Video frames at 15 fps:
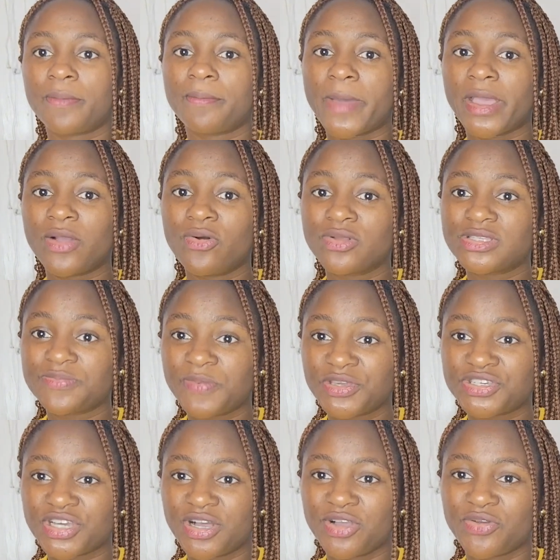by God's
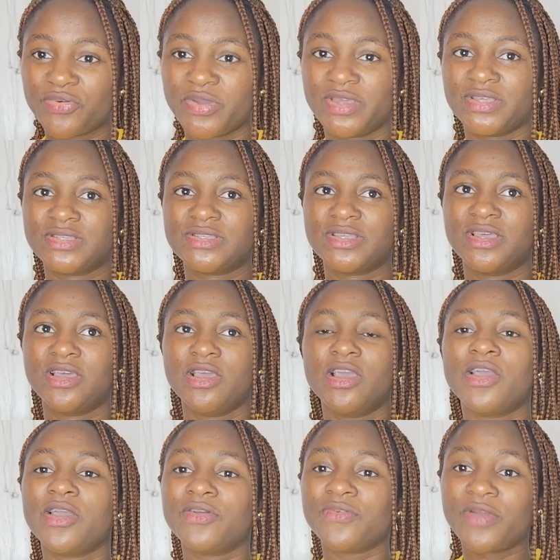special grace,
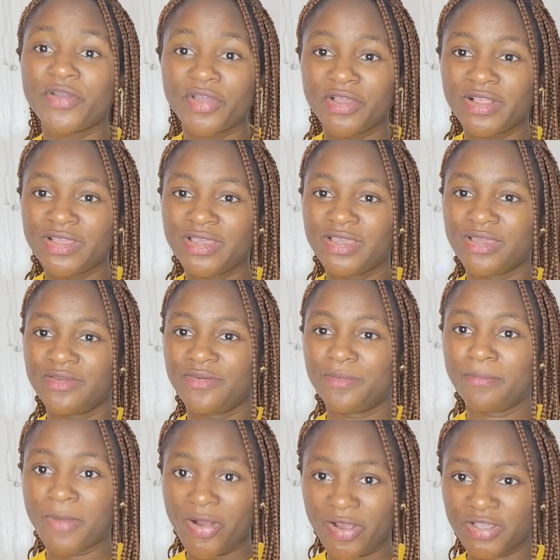early
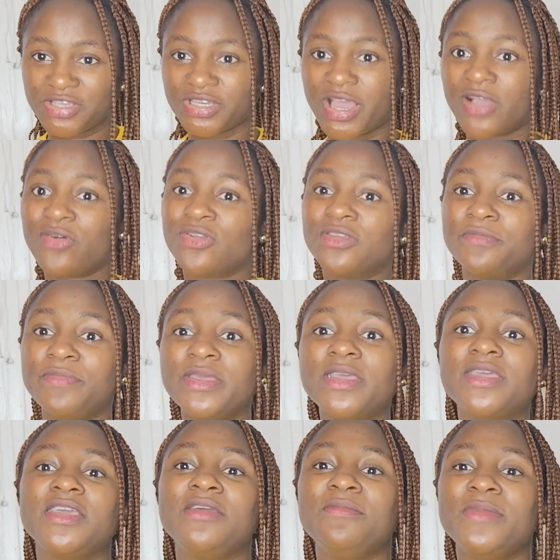March, I got a
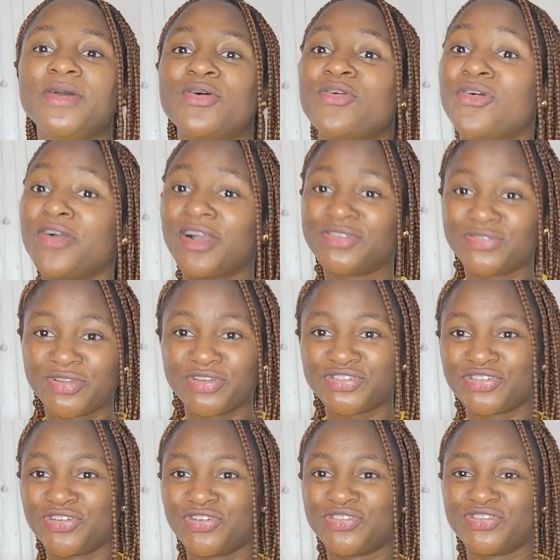big email:
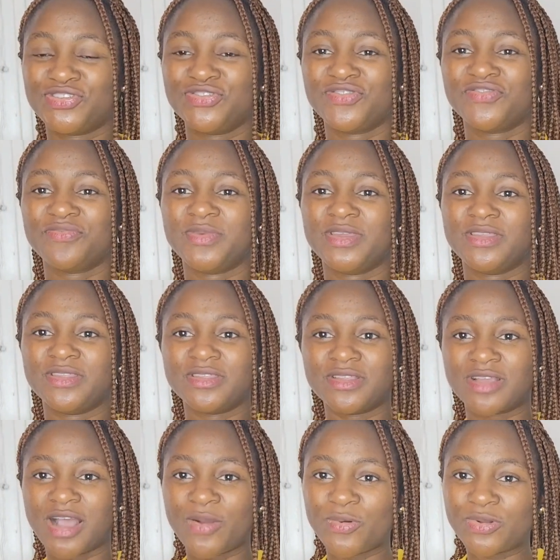congratulations, you've
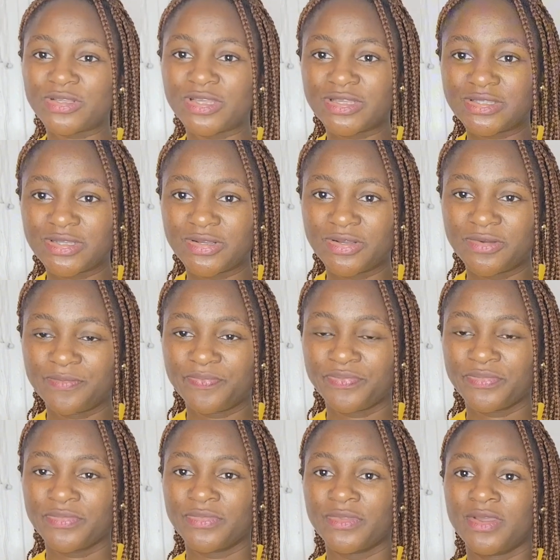been awarded
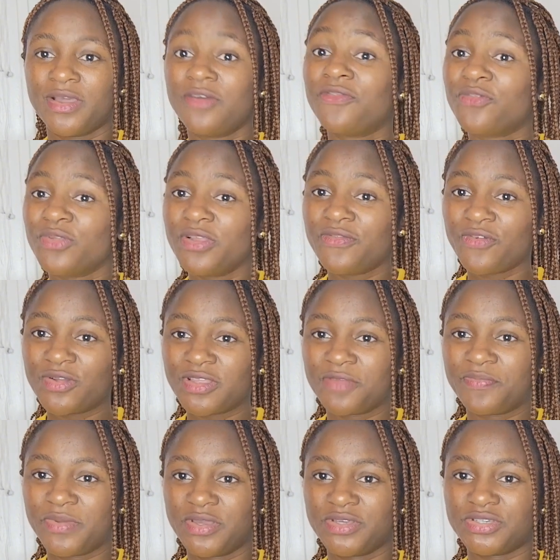a fully
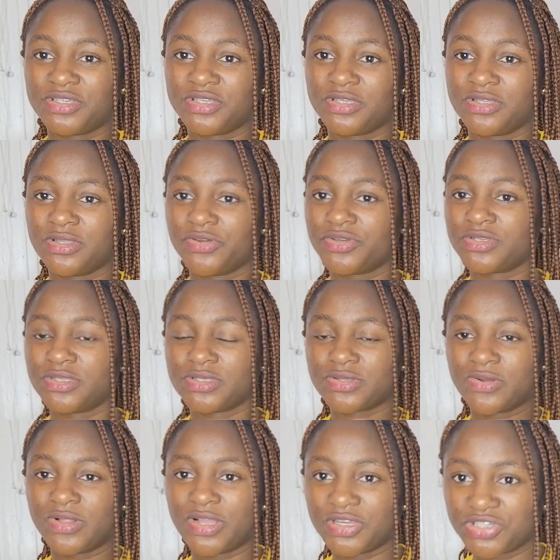funded PhD nursing
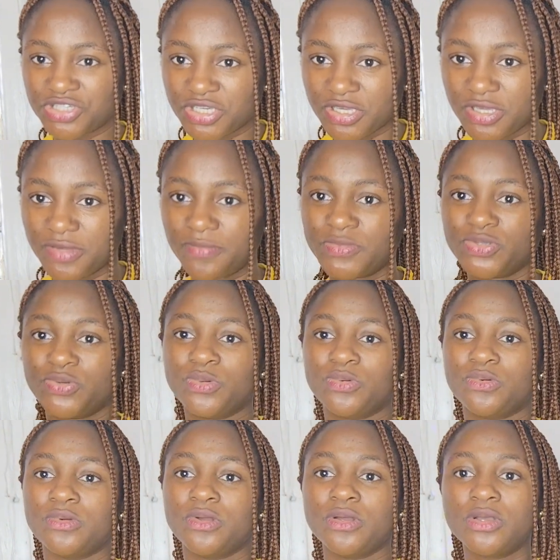scholarship
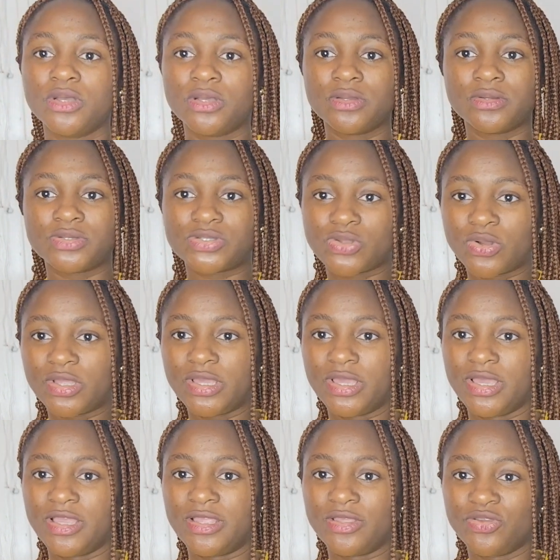to
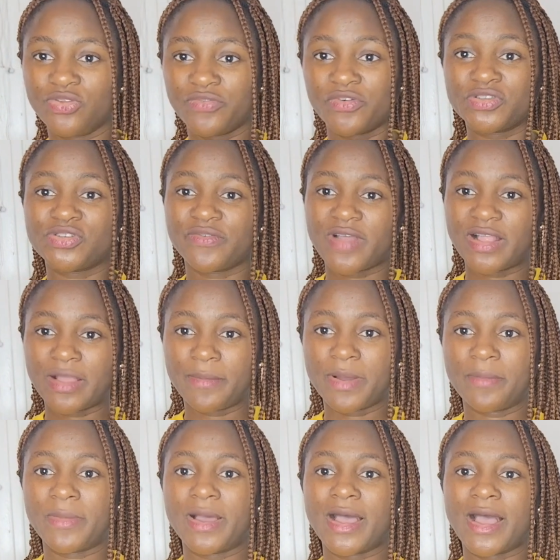study in University of
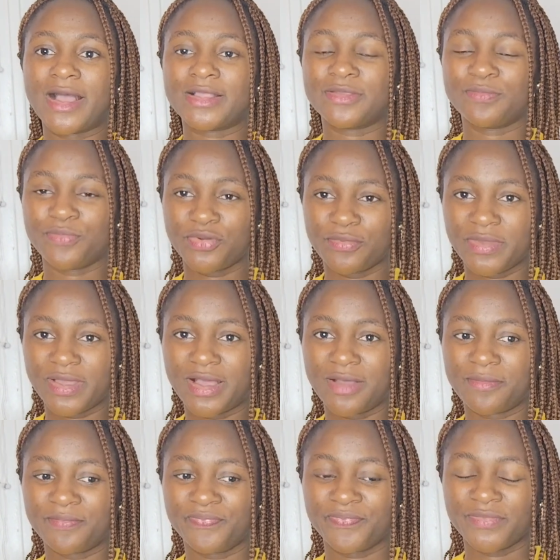Alabama at
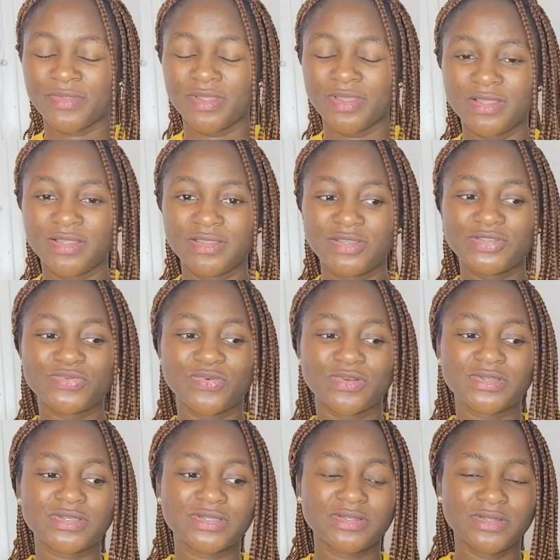Birmingham. This
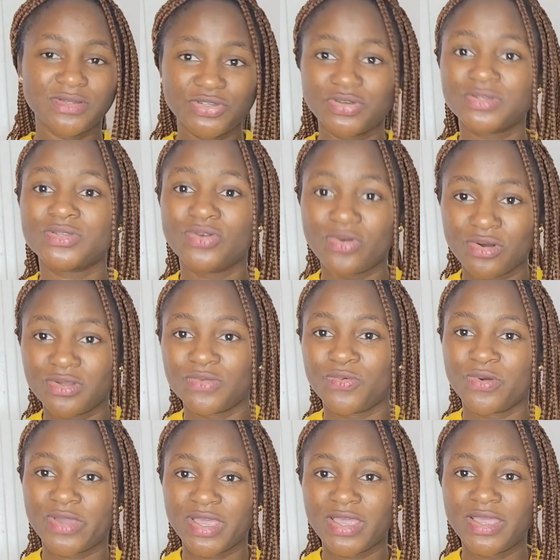was just God
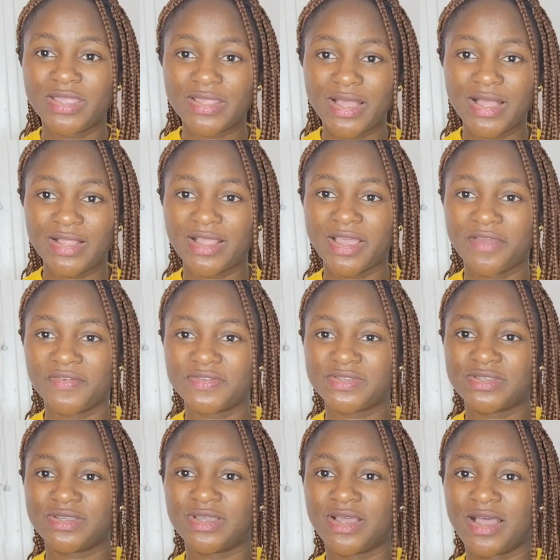working in our
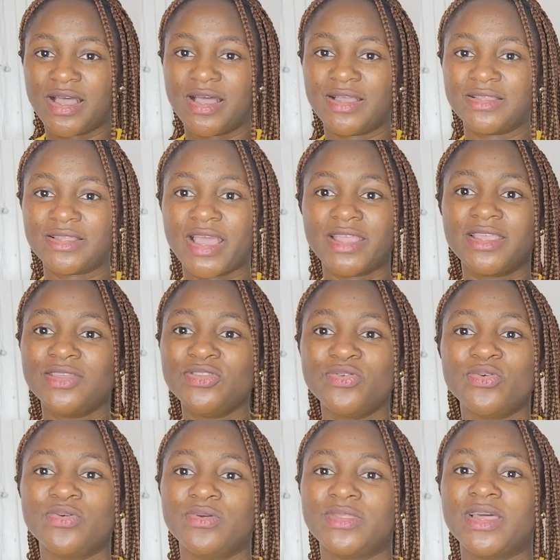lives, and I didn't
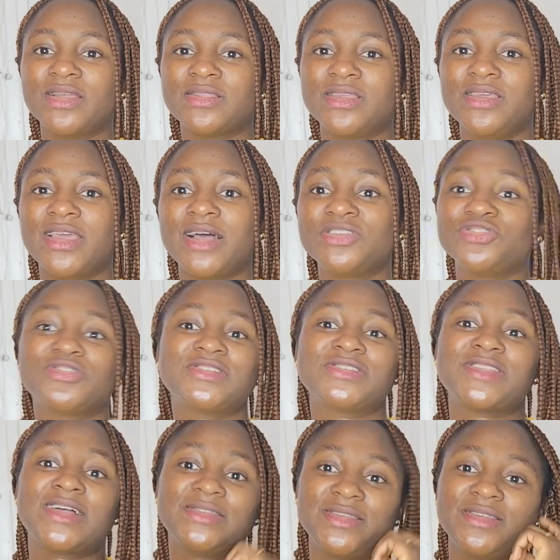know that He had just
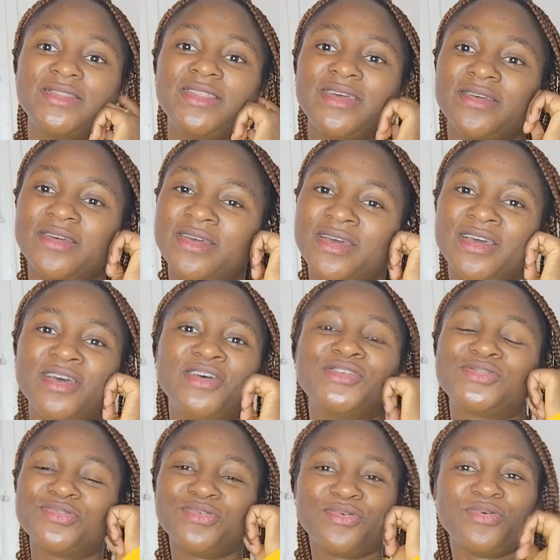started there.
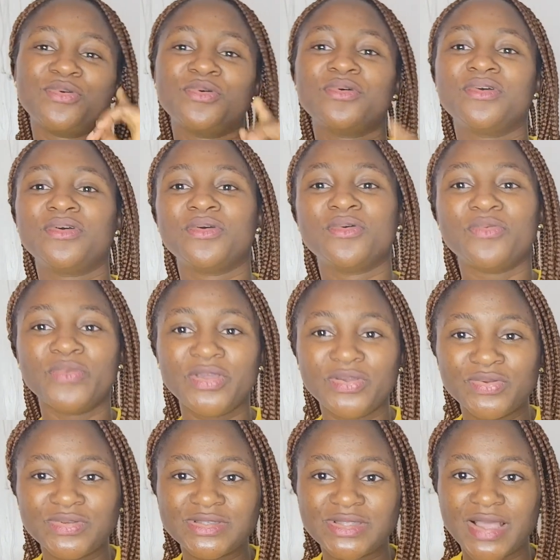So we
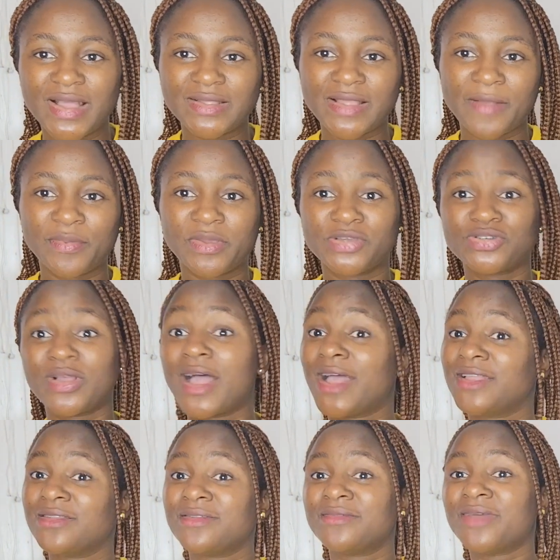used that application,
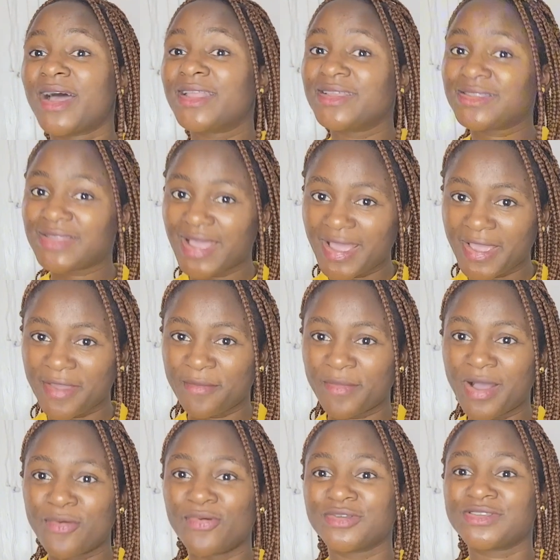and at the time
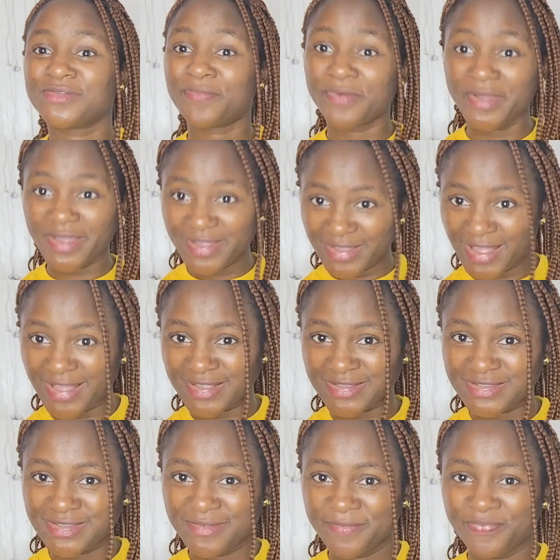I was pregnant.